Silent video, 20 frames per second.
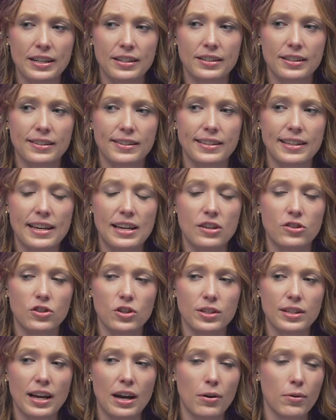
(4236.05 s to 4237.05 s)
to see
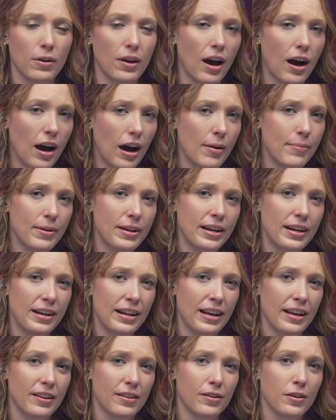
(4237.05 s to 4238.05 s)
just how common it
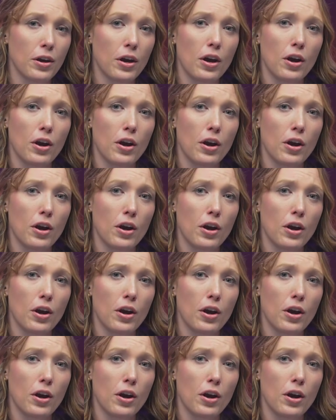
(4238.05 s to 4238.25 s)
is